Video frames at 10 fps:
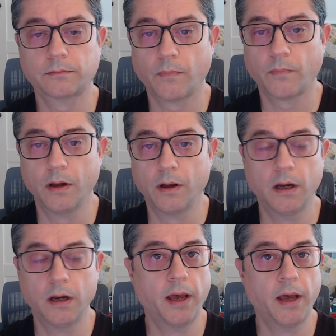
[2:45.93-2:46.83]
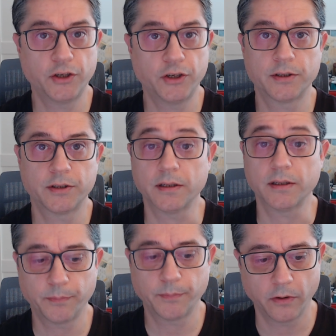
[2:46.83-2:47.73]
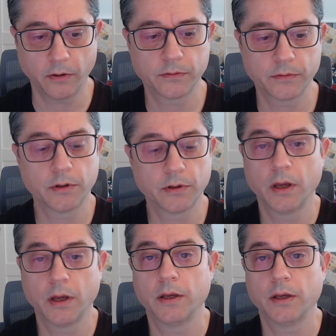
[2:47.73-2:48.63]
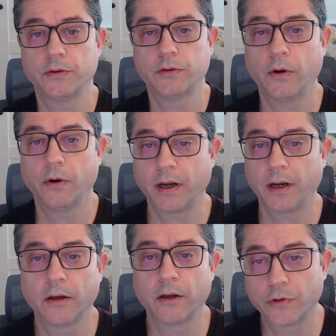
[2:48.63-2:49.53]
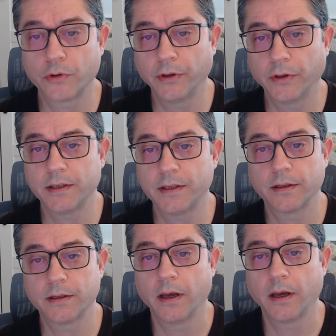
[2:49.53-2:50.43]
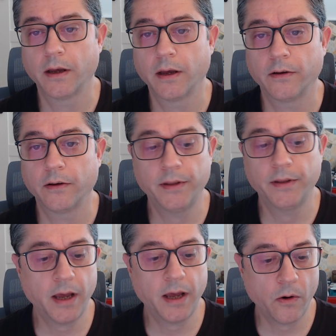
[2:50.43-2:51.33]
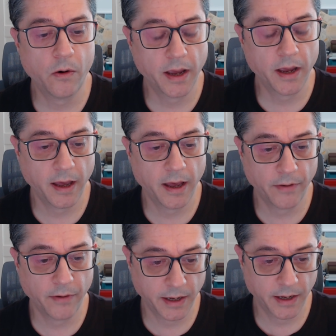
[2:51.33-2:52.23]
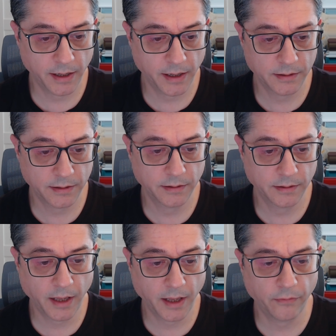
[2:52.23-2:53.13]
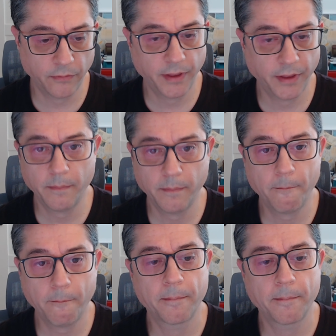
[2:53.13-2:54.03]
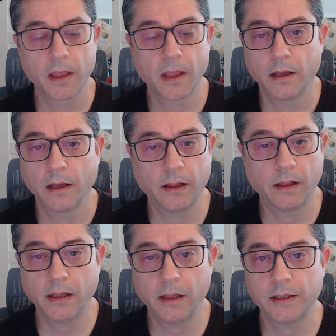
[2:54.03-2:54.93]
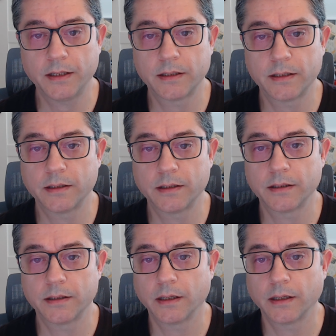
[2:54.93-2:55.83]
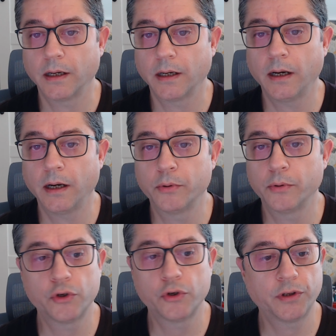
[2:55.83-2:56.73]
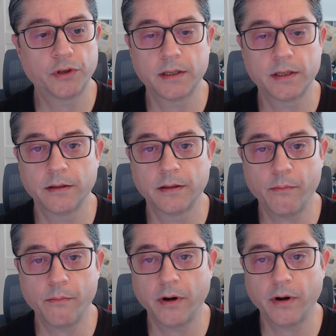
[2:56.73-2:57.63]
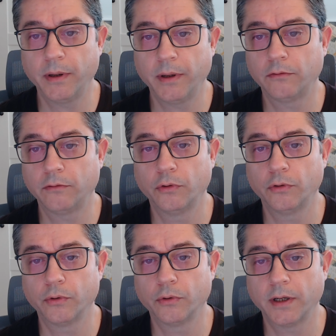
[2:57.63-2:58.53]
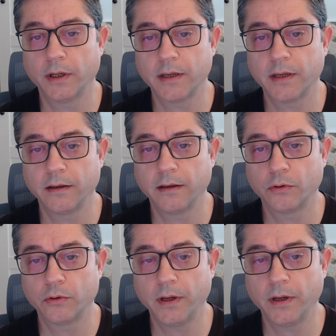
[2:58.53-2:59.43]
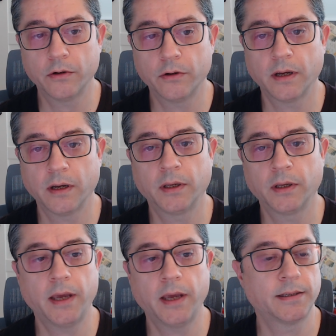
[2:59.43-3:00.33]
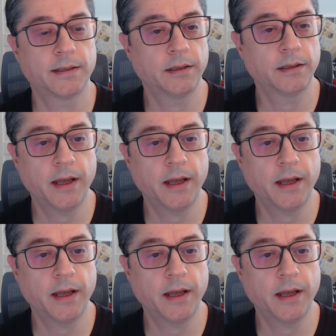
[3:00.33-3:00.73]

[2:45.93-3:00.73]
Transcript: agents spawns, so I can control this. Now I have, I guess, 10 of them. Let's push this number a bit to, let's say, 20 or something. Yes, now